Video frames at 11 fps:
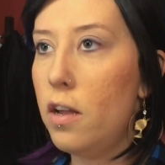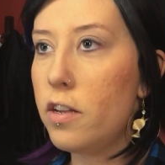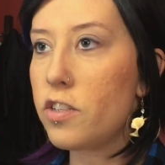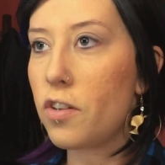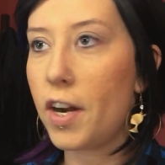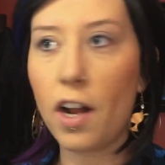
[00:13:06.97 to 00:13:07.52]

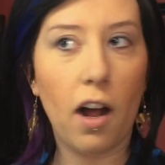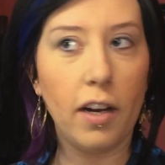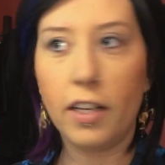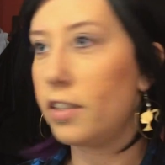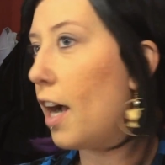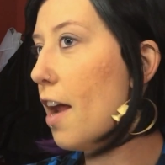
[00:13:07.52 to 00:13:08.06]
straight on,
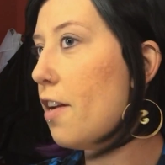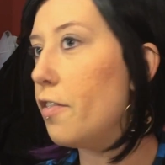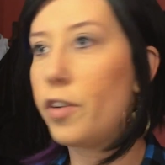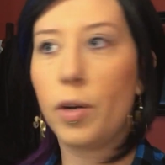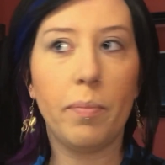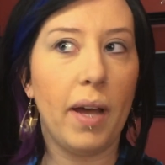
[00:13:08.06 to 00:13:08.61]
and kind
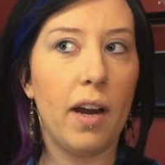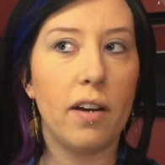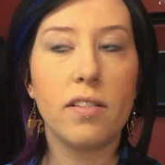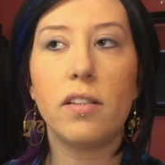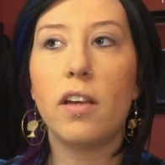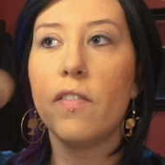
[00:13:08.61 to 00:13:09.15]
of compare
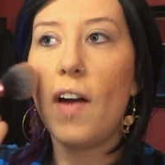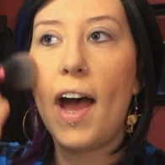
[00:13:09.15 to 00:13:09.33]
to see if